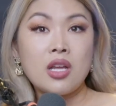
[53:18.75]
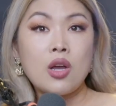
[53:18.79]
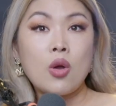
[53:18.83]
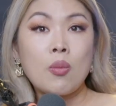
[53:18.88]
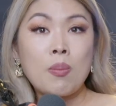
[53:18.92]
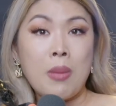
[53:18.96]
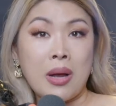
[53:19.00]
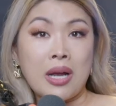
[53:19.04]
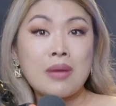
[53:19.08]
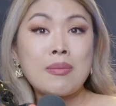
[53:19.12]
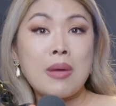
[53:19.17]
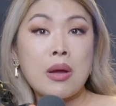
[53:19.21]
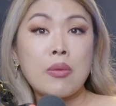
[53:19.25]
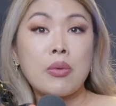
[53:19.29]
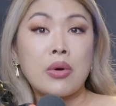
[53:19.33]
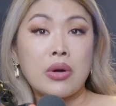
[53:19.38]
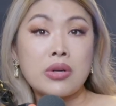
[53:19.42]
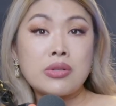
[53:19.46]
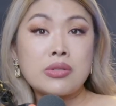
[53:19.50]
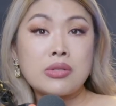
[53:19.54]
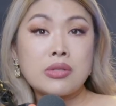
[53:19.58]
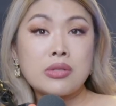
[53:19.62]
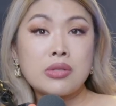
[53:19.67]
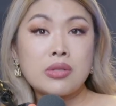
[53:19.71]
Mark my
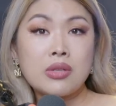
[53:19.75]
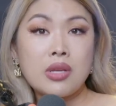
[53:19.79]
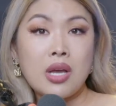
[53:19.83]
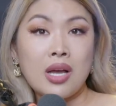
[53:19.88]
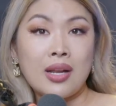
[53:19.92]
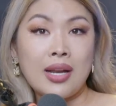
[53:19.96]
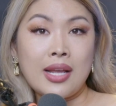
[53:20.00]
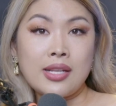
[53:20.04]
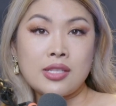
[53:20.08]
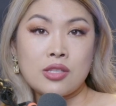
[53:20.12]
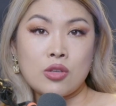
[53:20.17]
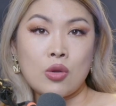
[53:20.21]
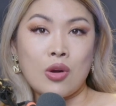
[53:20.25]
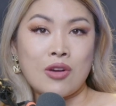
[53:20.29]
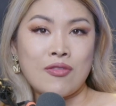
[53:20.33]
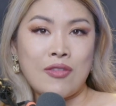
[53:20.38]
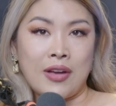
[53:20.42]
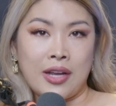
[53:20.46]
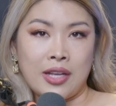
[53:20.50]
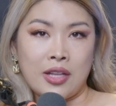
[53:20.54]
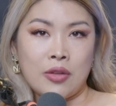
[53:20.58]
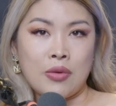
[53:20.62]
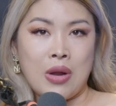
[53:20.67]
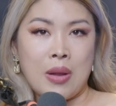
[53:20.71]
words. Unless you are
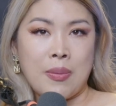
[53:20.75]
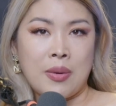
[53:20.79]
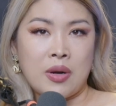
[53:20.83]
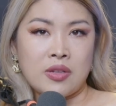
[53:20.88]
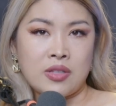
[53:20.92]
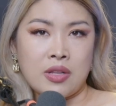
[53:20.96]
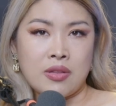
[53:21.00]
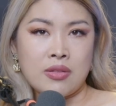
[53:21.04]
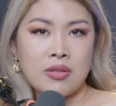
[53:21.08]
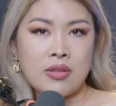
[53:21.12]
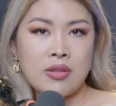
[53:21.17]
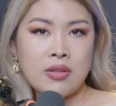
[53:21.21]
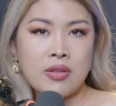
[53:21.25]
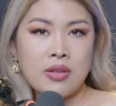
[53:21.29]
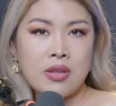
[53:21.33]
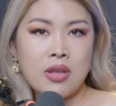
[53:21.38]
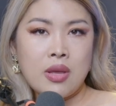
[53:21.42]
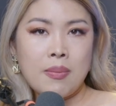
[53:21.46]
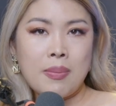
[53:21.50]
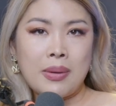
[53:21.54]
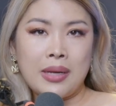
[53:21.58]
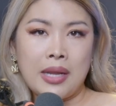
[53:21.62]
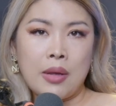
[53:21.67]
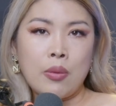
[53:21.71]
fucking the right person.
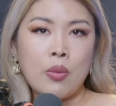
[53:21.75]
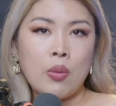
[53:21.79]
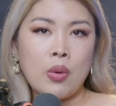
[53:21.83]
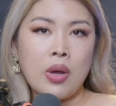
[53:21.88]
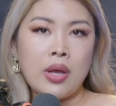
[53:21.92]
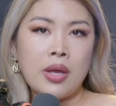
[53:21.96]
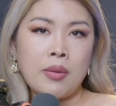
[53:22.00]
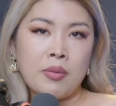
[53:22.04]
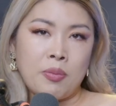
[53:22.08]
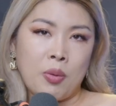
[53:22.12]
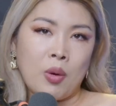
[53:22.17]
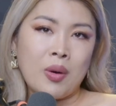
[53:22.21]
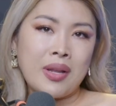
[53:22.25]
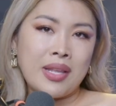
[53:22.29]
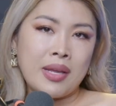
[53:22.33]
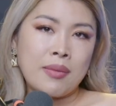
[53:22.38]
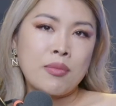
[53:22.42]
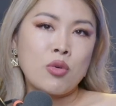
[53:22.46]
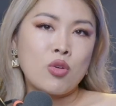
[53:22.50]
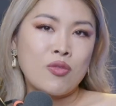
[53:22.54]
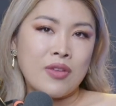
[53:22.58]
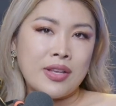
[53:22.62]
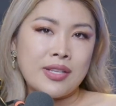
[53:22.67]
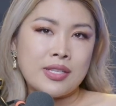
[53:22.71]
But it probably in
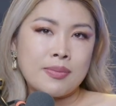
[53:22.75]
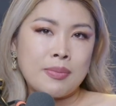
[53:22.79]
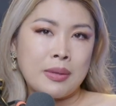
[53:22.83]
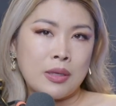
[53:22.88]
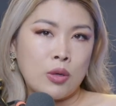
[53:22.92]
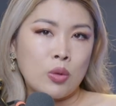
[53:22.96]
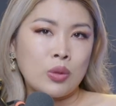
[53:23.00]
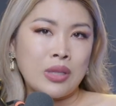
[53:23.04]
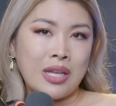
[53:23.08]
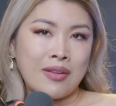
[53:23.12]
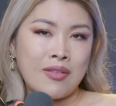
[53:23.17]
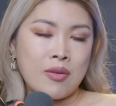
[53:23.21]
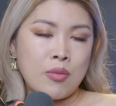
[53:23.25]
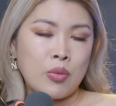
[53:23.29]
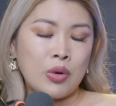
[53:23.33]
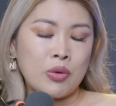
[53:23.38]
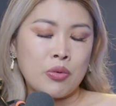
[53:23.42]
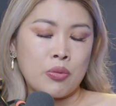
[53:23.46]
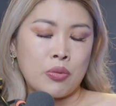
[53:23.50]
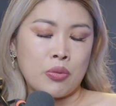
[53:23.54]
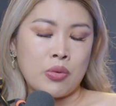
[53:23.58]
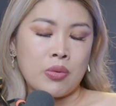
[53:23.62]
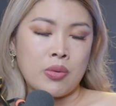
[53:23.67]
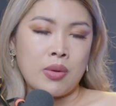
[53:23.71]
movies, but you'll never
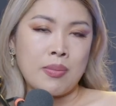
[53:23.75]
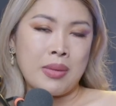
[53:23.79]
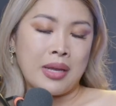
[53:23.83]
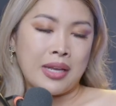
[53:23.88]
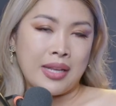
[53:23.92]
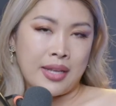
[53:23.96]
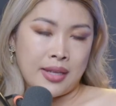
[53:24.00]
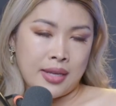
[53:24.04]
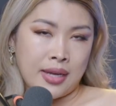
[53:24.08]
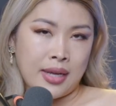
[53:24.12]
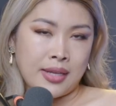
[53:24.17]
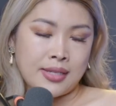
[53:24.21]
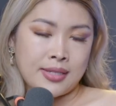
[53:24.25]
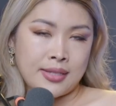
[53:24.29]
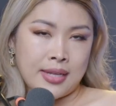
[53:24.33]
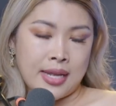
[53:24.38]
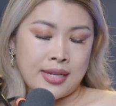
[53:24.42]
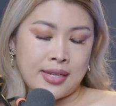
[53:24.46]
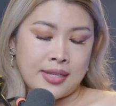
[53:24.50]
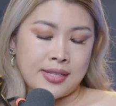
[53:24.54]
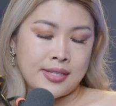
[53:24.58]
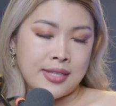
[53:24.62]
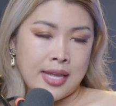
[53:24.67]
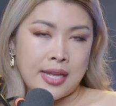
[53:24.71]
make it as
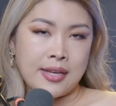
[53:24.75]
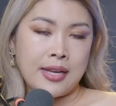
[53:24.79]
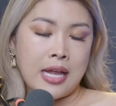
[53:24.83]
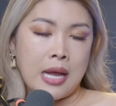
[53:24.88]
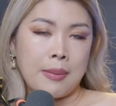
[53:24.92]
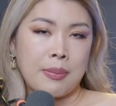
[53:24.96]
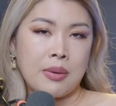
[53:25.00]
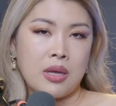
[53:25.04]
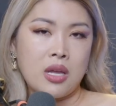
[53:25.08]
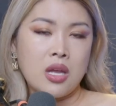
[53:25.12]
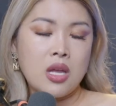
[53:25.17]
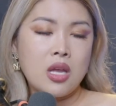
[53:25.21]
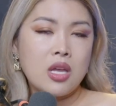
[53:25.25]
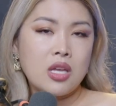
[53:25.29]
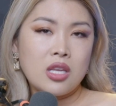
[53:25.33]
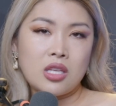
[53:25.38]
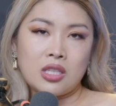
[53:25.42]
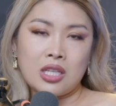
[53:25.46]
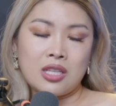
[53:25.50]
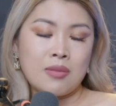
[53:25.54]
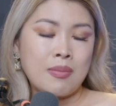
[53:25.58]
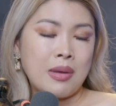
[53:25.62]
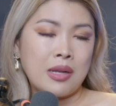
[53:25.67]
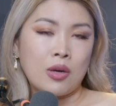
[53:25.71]
a stand-up. It
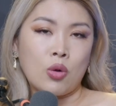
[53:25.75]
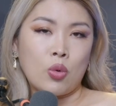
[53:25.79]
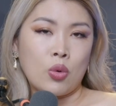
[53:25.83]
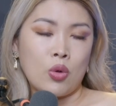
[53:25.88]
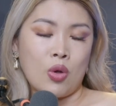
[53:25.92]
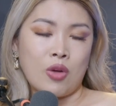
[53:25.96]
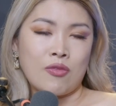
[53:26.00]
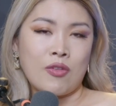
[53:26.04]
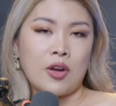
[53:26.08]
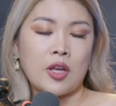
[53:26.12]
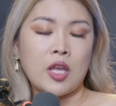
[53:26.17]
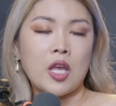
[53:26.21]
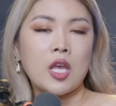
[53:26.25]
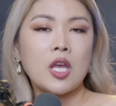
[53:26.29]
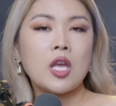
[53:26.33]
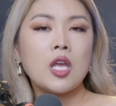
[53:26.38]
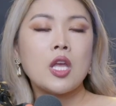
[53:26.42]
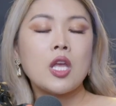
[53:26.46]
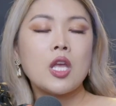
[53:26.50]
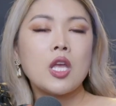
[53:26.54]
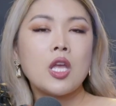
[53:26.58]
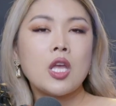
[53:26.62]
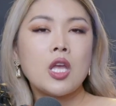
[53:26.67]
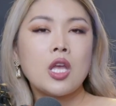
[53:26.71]
doesn't matter who you are fucking.
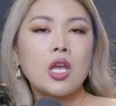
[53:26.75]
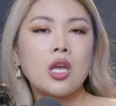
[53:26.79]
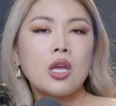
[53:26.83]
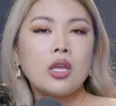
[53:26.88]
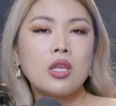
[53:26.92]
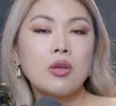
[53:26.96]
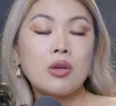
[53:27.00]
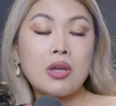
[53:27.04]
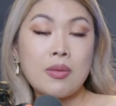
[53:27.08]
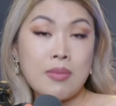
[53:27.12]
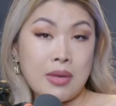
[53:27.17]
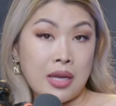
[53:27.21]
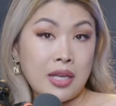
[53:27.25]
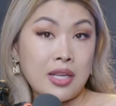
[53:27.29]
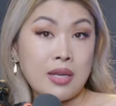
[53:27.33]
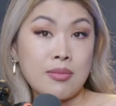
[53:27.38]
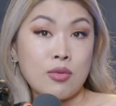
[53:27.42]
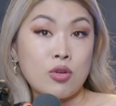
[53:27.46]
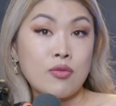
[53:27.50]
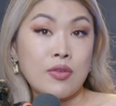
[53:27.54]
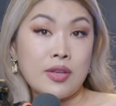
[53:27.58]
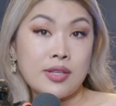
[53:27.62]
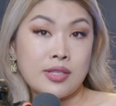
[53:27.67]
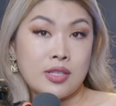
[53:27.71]
You can make it in
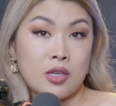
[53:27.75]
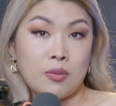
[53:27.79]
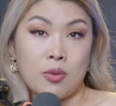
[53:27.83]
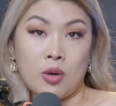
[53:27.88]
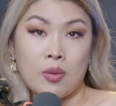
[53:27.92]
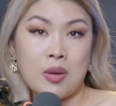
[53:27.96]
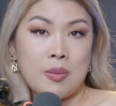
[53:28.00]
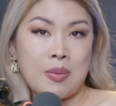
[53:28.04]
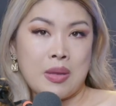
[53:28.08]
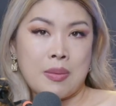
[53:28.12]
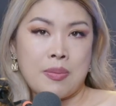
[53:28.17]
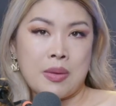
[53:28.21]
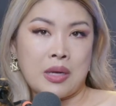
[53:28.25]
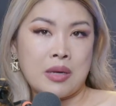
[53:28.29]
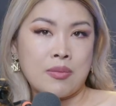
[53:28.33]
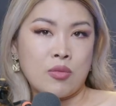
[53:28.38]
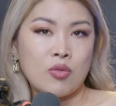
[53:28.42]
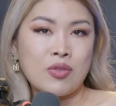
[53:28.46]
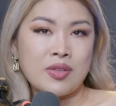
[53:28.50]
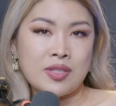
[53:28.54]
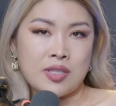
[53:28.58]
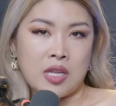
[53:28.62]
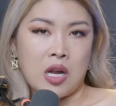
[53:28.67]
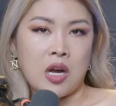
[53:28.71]
movies. You'll probably be a bigger
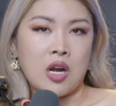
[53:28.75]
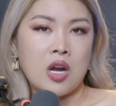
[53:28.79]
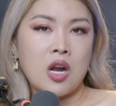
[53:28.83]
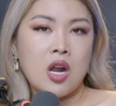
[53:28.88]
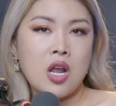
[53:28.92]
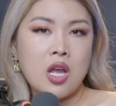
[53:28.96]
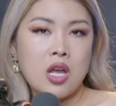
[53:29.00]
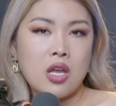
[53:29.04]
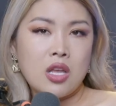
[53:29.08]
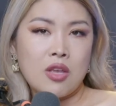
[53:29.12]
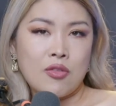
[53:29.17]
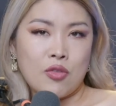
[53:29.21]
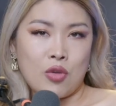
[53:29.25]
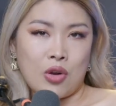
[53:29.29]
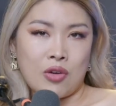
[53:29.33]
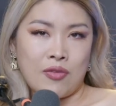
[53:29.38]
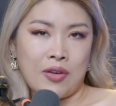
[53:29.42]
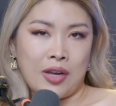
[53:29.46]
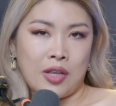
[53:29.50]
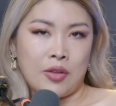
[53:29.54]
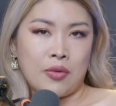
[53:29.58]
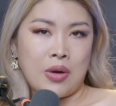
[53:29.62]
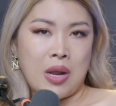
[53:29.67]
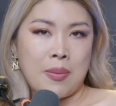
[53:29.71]
movie star if you are
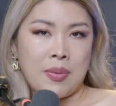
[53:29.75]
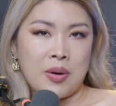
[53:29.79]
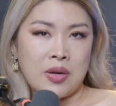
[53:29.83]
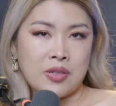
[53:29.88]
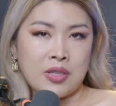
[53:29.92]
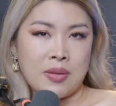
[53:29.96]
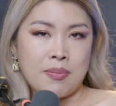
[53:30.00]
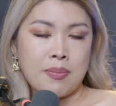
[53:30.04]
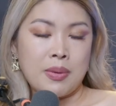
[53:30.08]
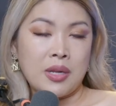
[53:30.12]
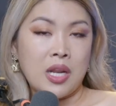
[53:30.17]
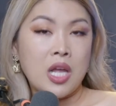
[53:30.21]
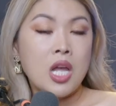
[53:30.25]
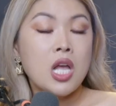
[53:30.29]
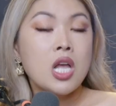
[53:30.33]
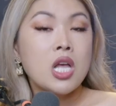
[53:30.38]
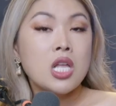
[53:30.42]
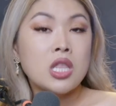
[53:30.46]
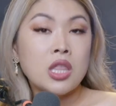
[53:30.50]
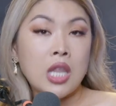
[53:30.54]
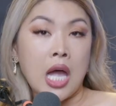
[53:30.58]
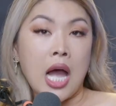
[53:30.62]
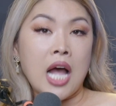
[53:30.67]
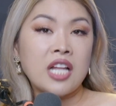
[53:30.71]
fucking the right person, but
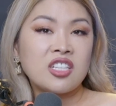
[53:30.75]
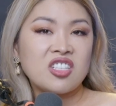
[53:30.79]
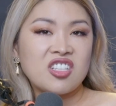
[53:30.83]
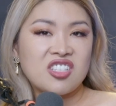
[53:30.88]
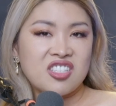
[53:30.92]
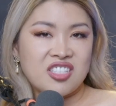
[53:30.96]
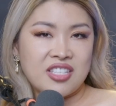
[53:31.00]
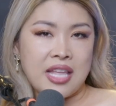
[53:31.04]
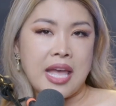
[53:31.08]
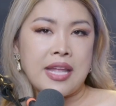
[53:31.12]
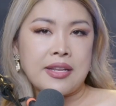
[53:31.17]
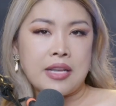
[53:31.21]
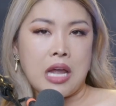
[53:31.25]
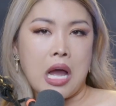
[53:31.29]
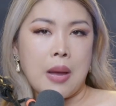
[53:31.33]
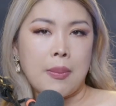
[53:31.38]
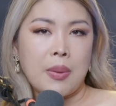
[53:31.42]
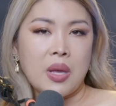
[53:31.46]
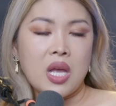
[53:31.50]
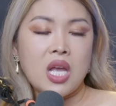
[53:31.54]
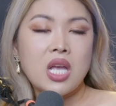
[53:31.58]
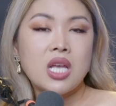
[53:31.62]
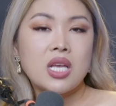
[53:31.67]
not stand-up.